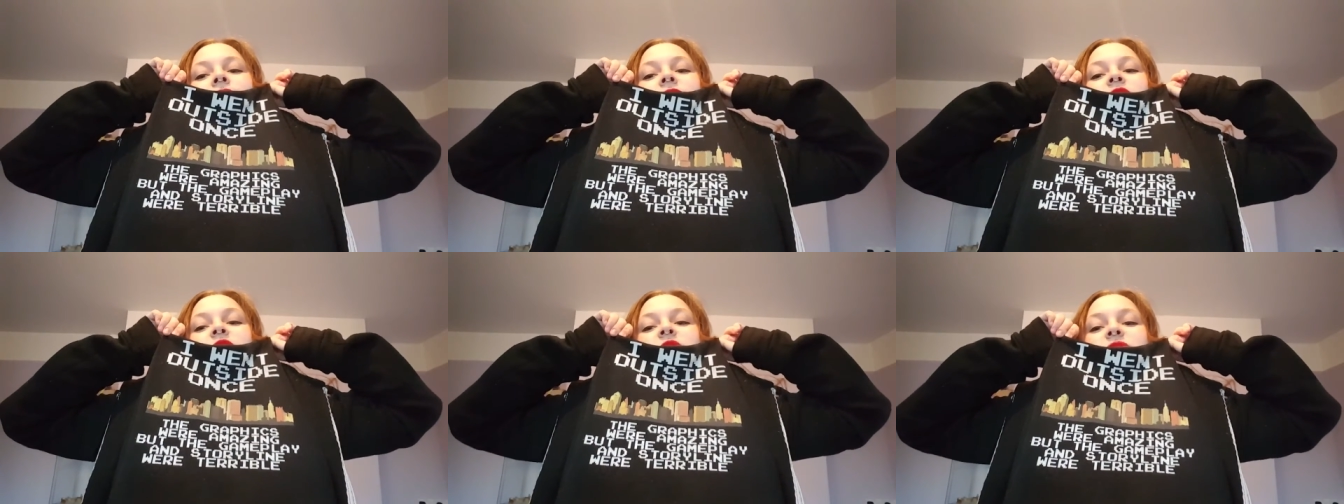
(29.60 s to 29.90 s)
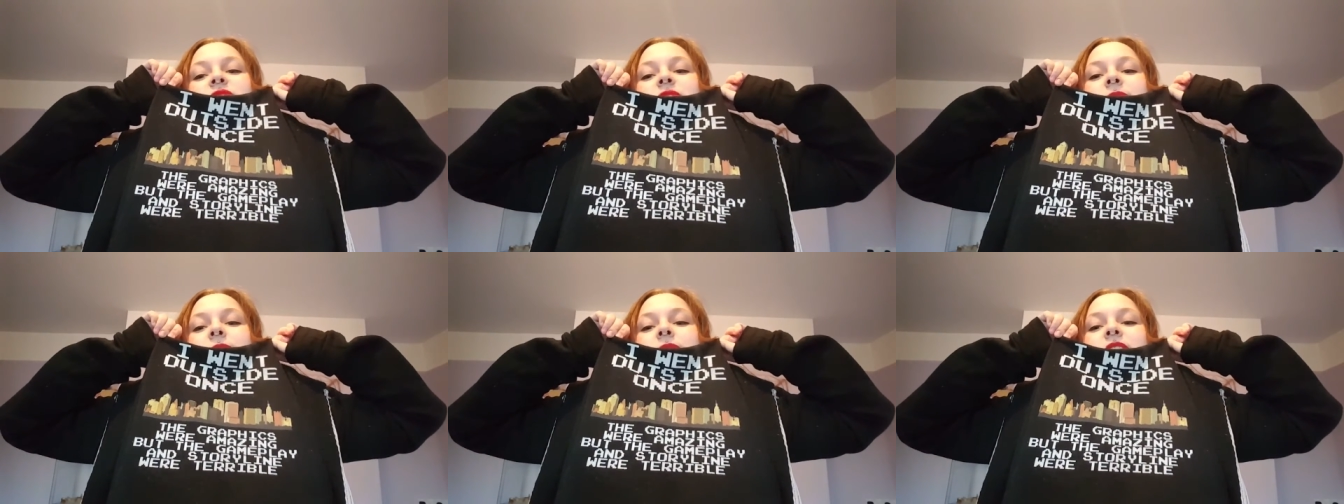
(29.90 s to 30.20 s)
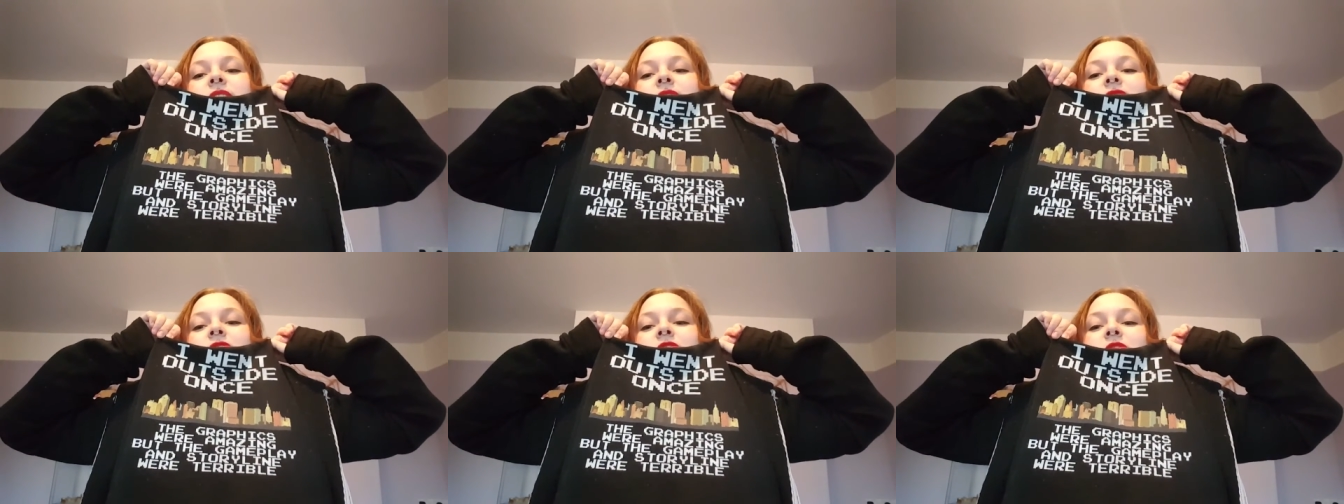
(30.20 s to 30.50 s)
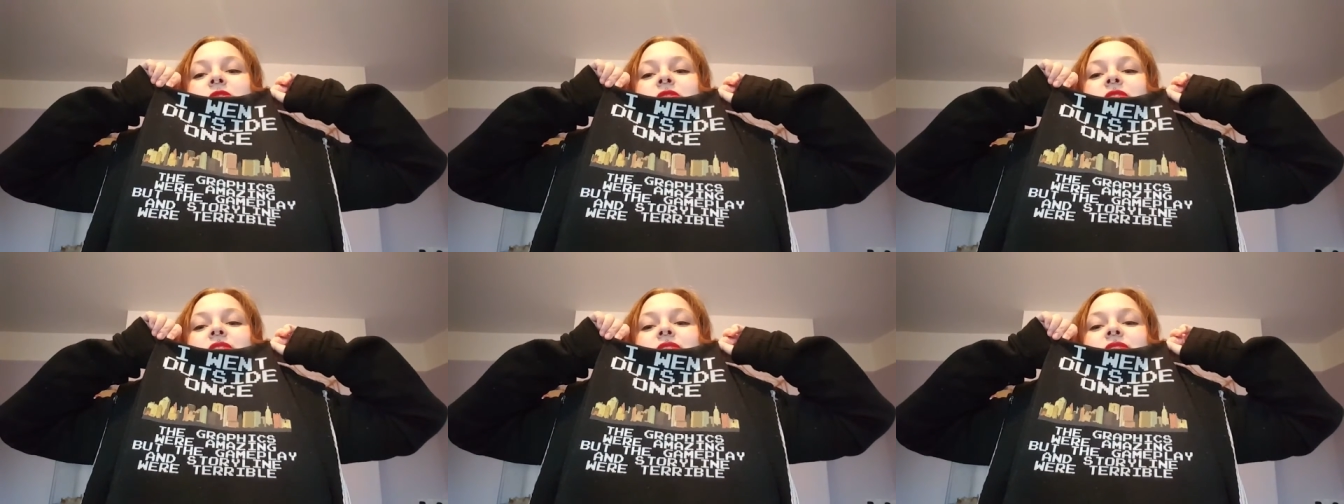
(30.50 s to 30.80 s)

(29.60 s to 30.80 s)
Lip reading: Or something, or the